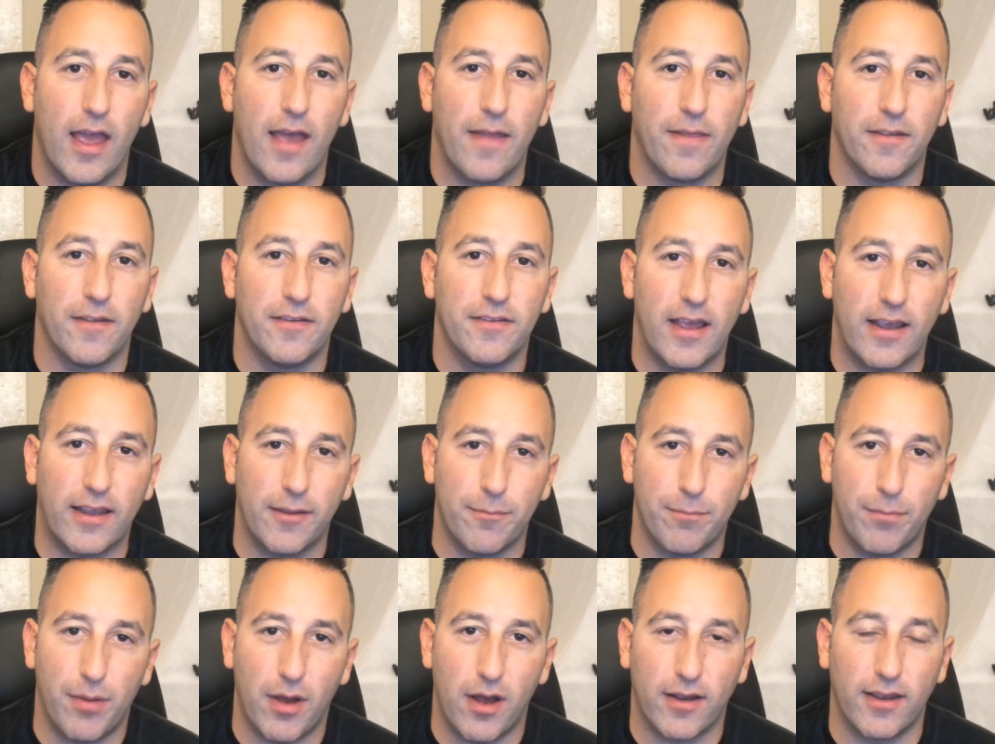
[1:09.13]
And the
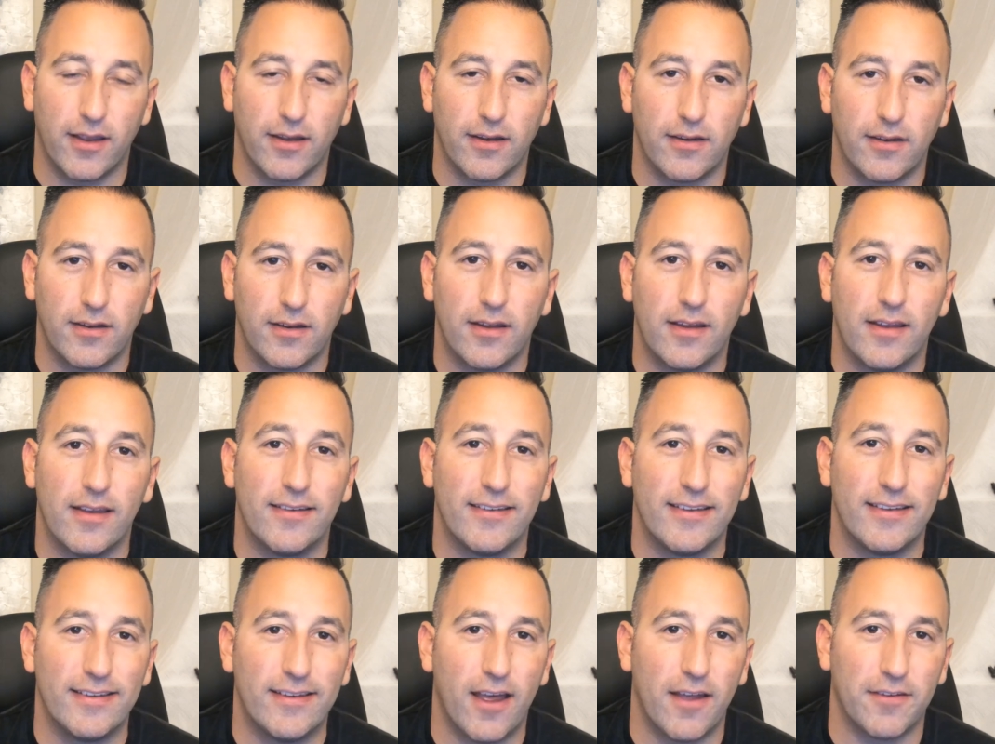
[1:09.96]
second bucket
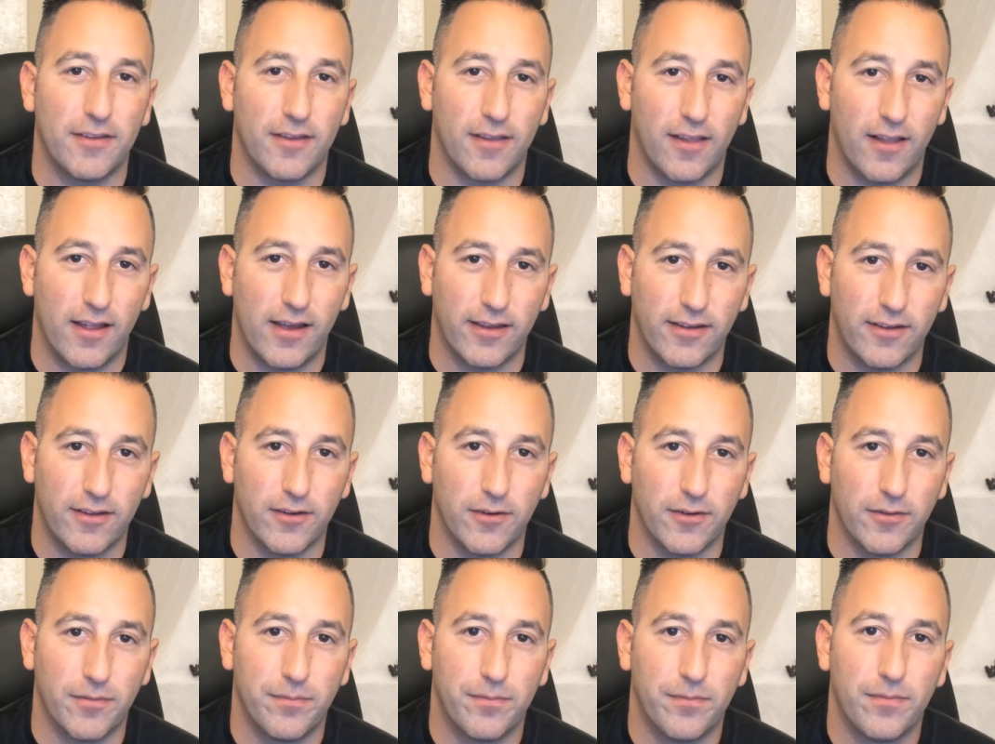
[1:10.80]
is he doesn't like
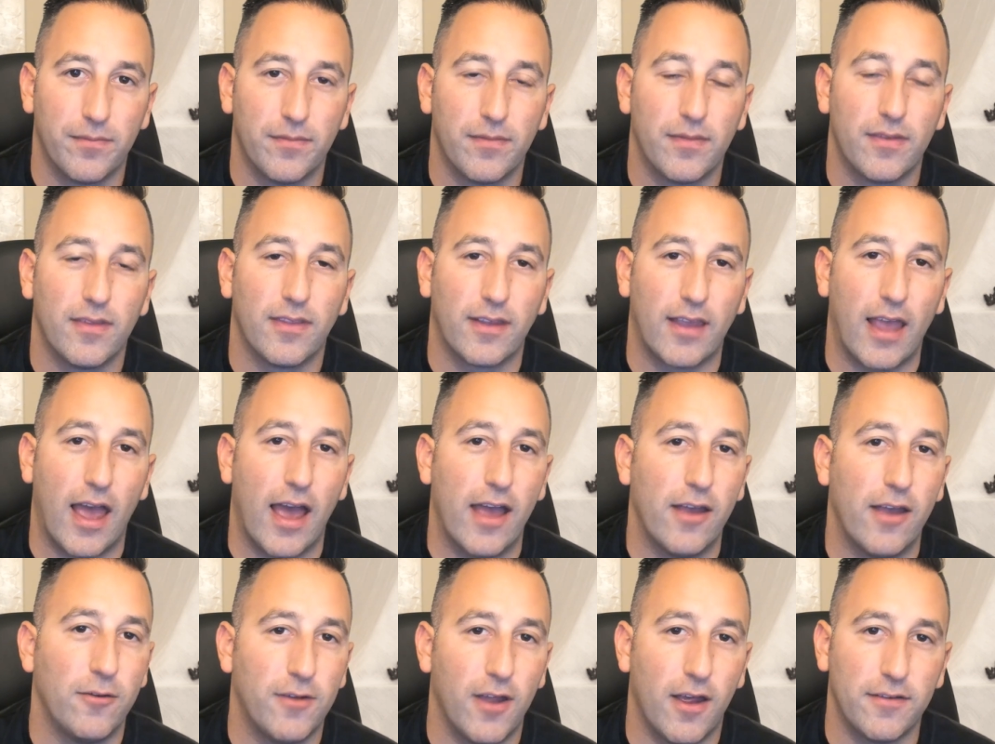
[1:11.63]
you. The
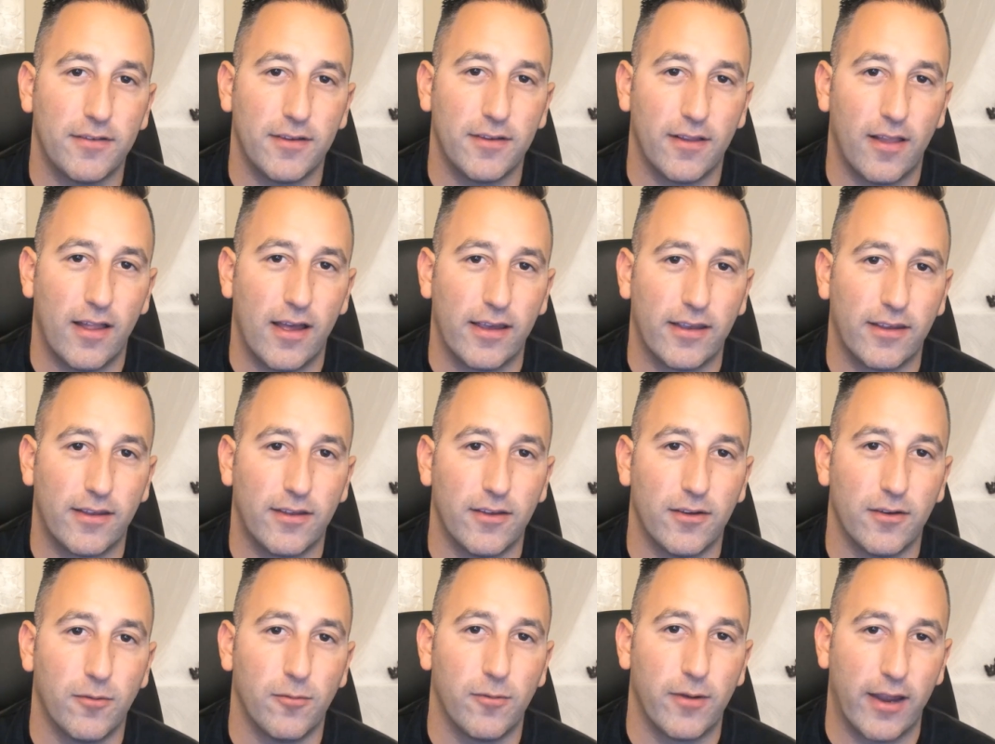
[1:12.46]
guy who doesn't like
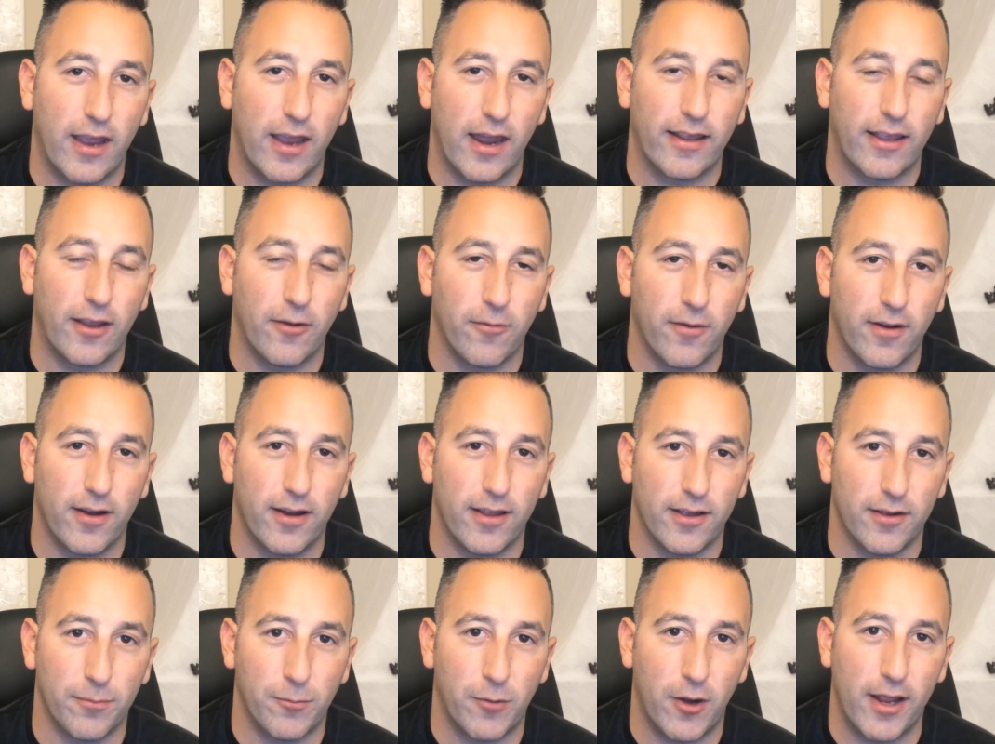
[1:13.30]
you, we got to get rid
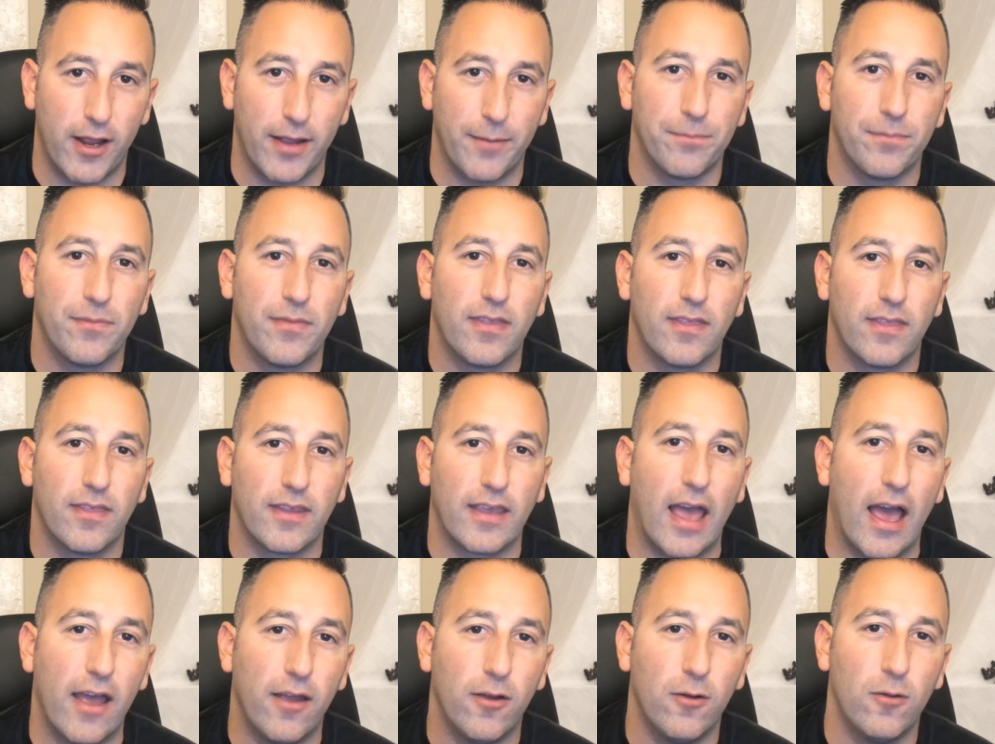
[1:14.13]
of him, right? The
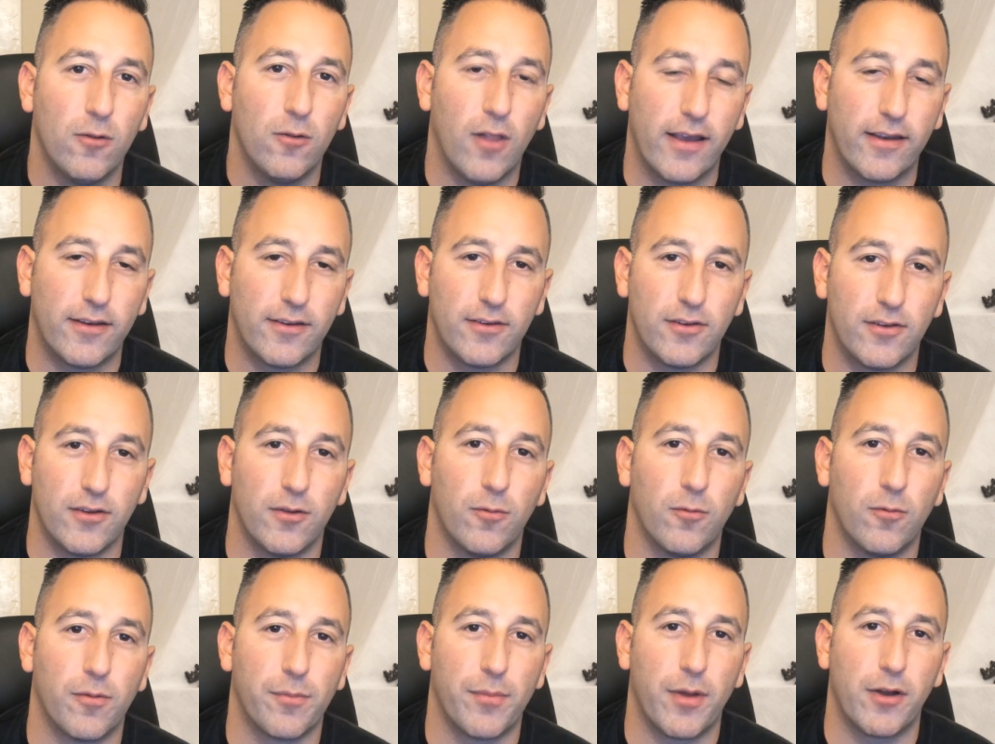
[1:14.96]
guy who likes
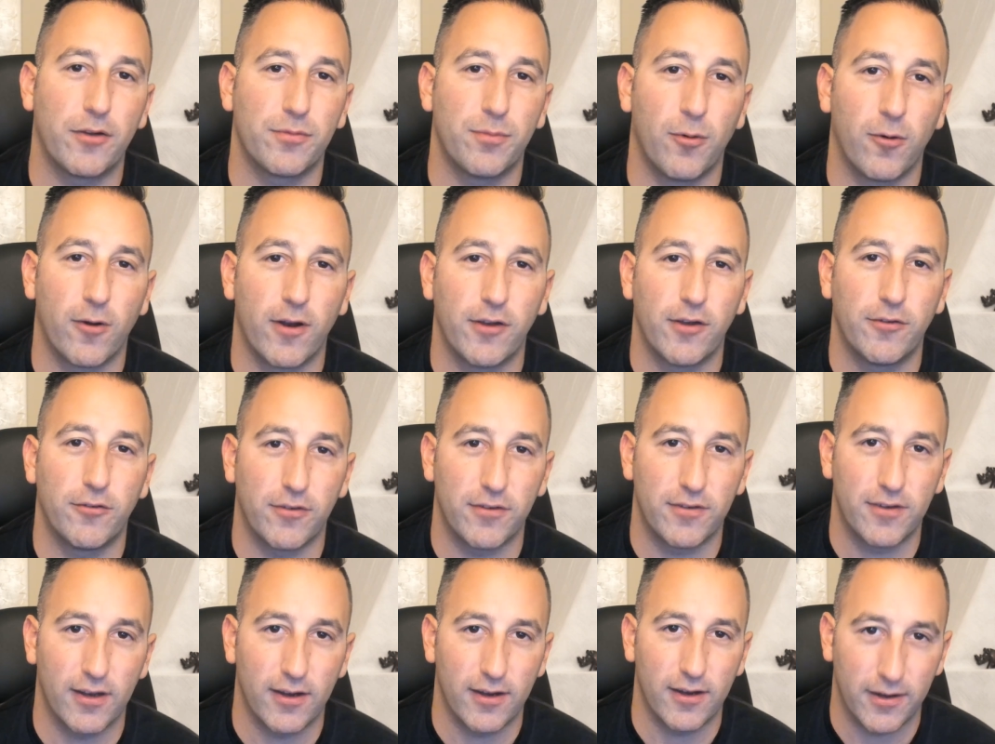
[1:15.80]
you, we're much more
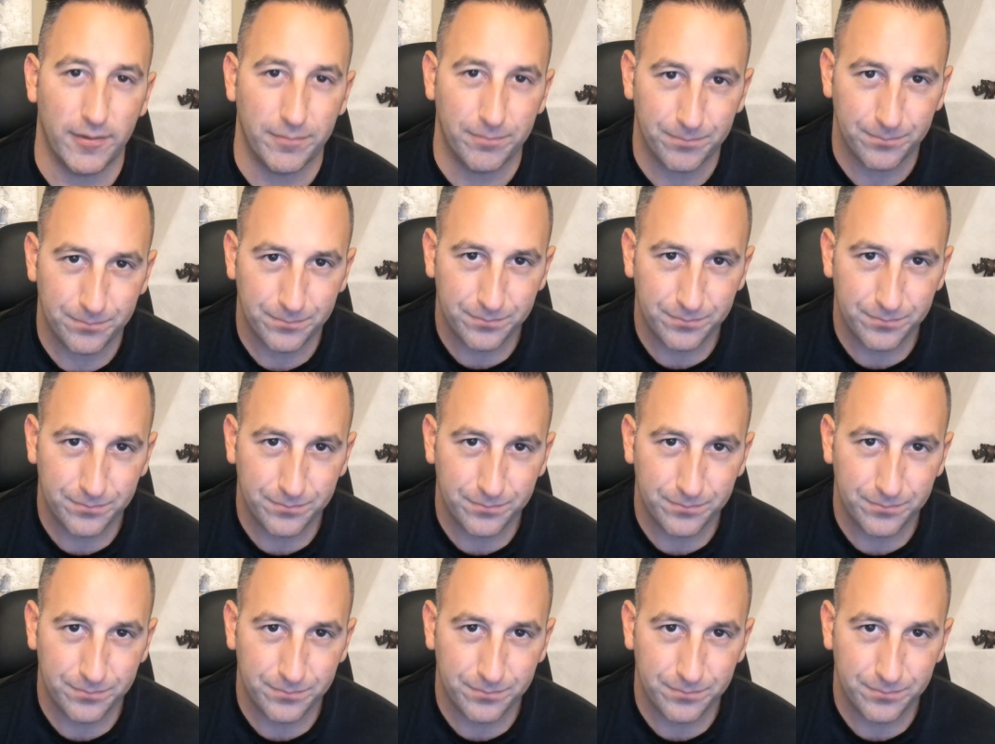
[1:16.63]
interested in.